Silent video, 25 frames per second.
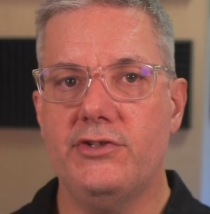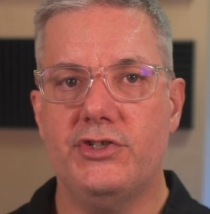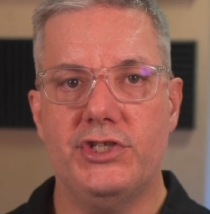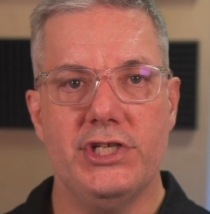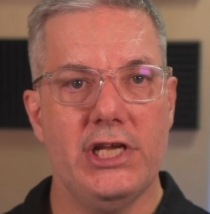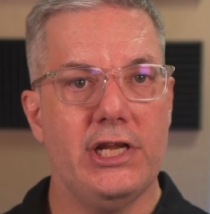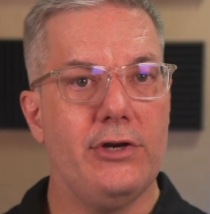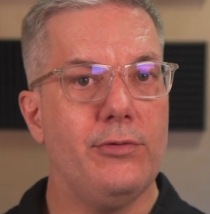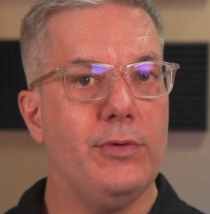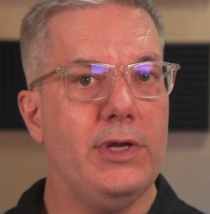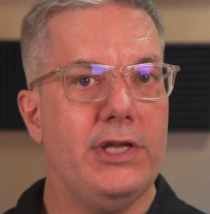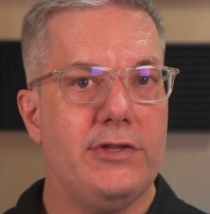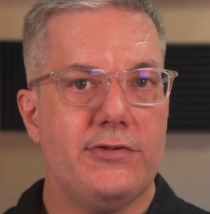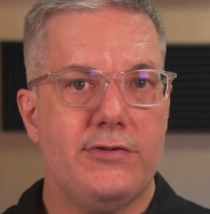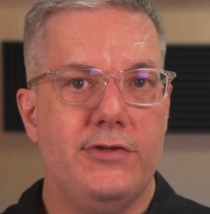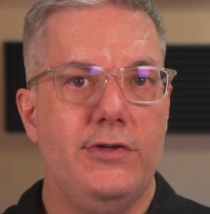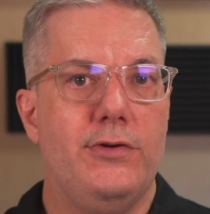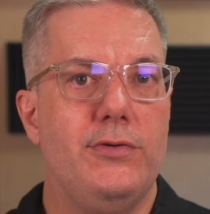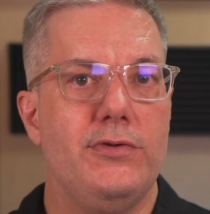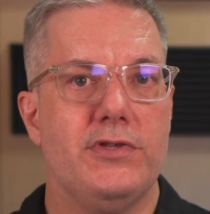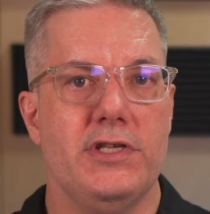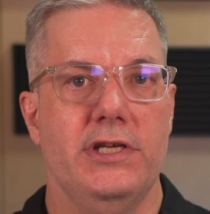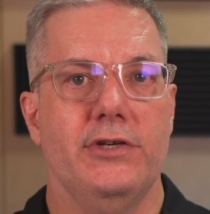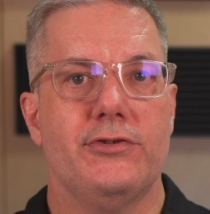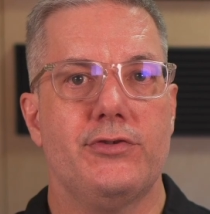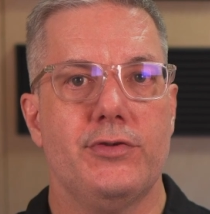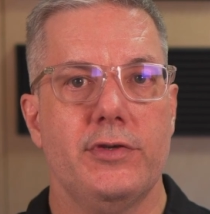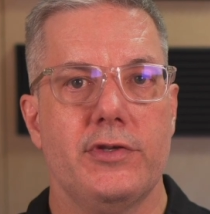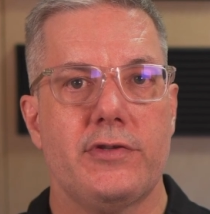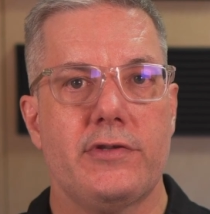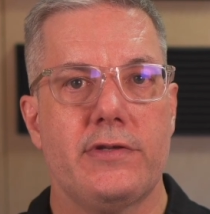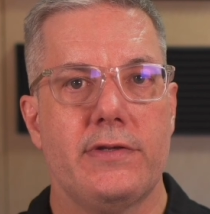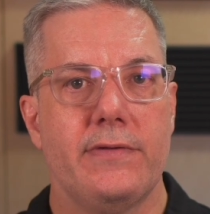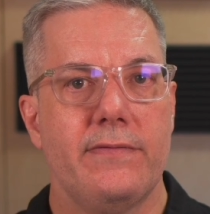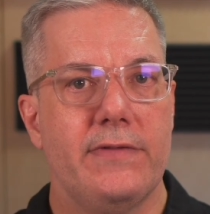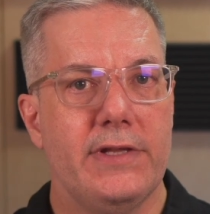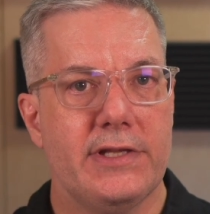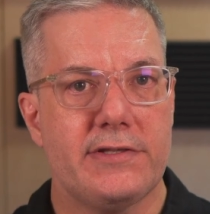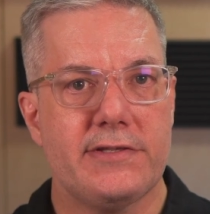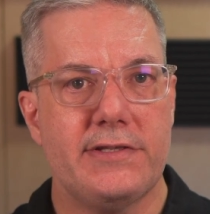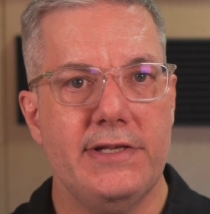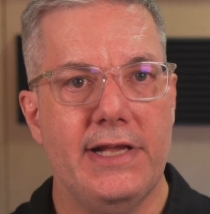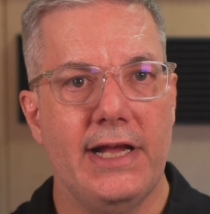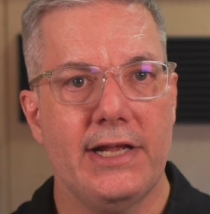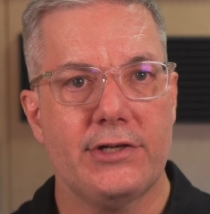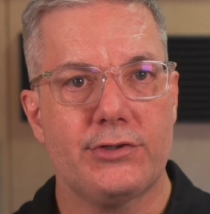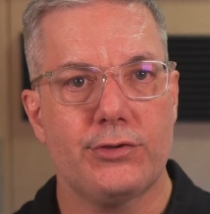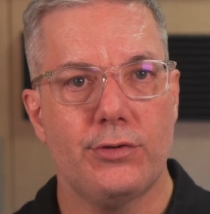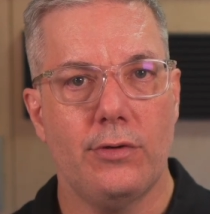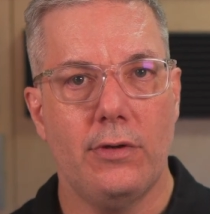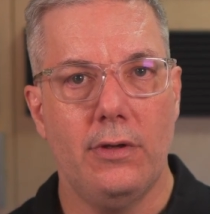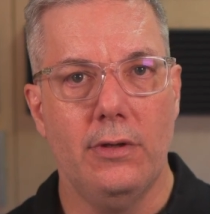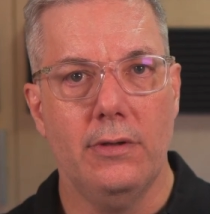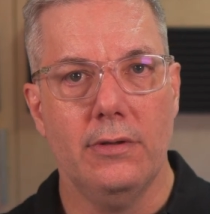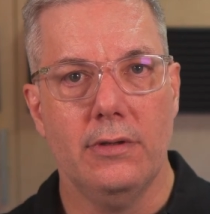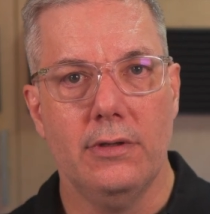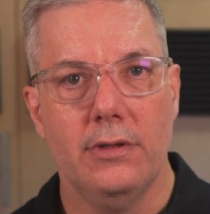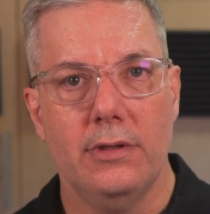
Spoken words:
generates news interest. That's natural.